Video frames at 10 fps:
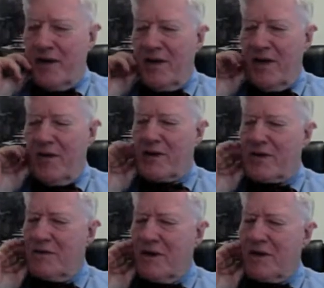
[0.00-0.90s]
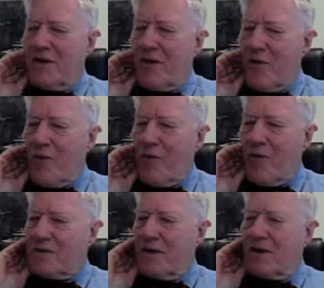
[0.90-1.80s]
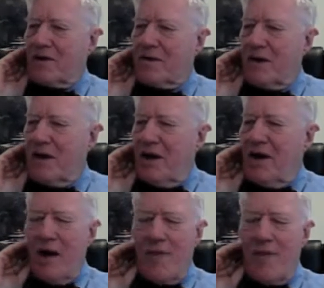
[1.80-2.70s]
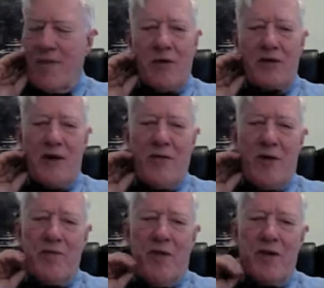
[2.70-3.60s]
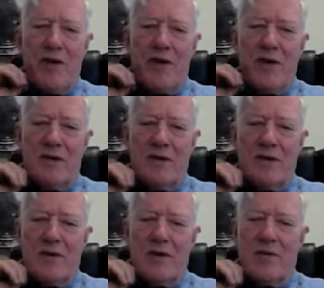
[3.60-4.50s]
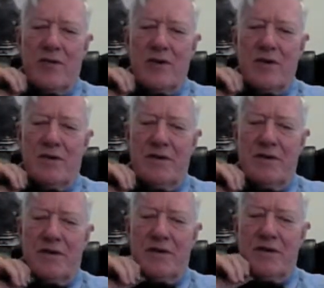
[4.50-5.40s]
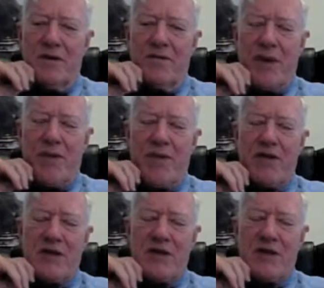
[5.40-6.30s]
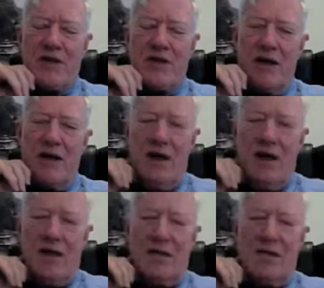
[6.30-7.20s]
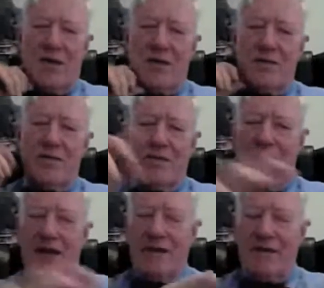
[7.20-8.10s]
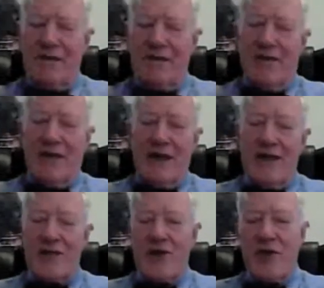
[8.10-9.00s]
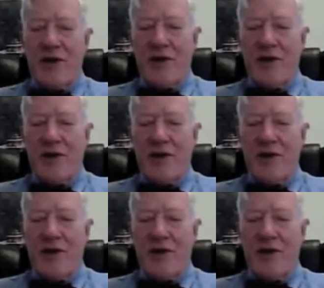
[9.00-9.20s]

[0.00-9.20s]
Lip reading: There was a proposal at one point to put the Pepper facility on Landis Green,